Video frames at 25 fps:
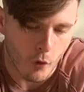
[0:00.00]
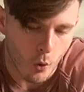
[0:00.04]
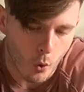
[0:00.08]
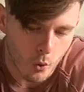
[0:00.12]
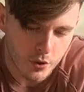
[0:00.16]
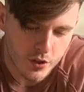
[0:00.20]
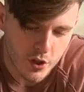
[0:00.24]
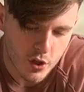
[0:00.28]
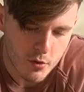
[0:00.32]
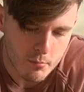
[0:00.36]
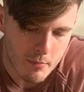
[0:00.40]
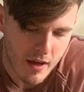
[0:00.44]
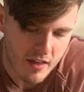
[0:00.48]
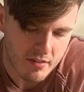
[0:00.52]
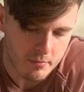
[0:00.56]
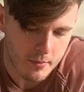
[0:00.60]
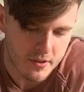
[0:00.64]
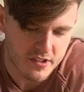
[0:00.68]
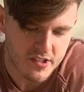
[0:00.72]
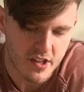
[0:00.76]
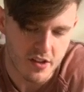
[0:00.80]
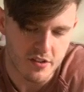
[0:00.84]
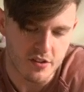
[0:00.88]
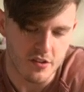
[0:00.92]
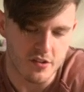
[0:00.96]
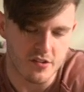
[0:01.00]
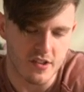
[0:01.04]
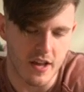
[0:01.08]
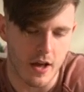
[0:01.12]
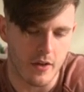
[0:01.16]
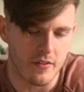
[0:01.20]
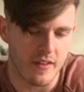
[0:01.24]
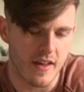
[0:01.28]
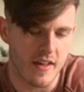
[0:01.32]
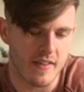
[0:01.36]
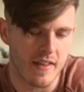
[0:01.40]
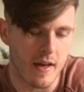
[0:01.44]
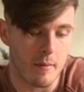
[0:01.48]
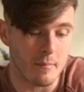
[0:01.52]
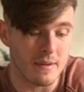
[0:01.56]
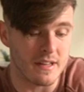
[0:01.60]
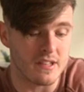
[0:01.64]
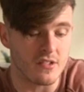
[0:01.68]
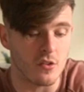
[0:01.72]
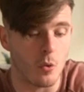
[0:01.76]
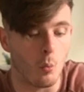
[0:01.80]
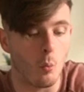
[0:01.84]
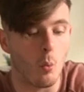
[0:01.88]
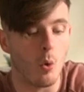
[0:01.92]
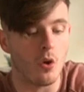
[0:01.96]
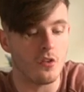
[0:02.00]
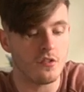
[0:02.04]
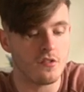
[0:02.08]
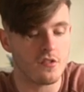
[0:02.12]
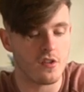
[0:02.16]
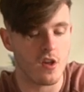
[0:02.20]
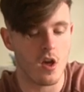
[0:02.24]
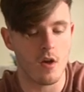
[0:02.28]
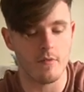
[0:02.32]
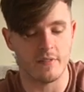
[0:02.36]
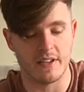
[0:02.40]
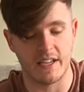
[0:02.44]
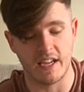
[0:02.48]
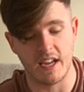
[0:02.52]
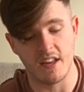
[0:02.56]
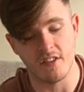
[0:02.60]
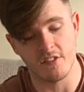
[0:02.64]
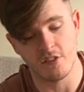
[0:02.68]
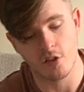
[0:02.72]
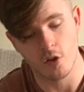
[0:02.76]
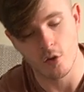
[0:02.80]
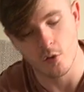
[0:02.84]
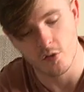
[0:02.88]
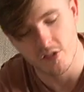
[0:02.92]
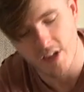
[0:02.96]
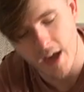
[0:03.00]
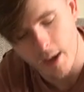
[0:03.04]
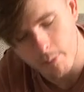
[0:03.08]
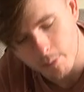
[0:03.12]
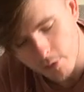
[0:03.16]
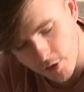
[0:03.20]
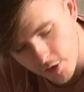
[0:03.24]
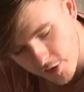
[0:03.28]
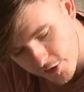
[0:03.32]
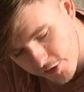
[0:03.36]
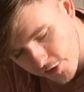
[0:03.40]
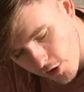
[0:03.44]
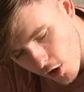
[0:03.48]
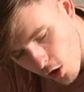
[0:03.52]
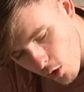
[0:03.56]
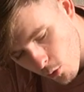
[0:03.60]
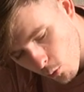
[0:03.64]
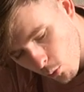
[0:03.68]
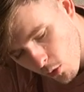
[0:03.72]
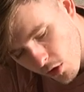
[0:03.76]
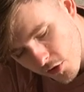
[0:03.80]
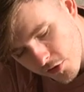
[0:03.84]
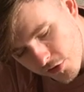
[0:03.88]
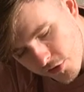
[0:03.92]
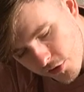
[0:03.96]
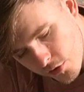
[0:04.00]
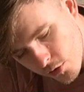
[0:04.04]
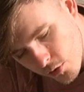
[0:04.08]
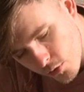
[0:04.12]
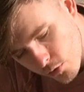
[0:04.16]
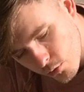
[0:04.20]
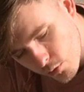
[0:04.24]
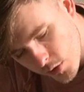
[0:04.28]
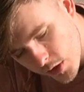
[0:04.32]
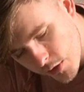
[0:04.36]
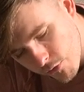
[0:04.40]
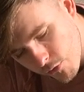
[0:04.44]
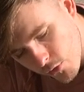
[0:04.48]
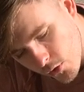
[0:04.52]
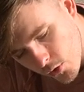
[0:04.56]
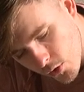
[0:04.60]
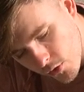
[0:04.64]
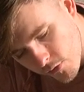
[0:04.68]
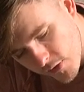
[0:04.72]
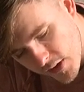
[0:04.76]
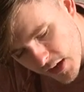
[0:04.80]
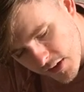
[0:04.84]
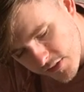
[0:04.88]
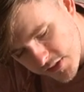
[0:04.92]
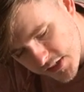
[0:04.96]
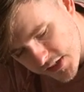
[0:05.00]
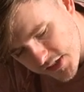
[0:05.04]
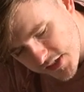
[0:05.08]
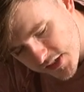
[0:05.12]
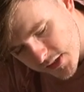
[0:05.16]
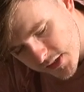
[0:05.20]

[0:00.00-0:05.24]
all you mathematicians out there, that means that one serving is two tablets. So one, two, three, four, five, six,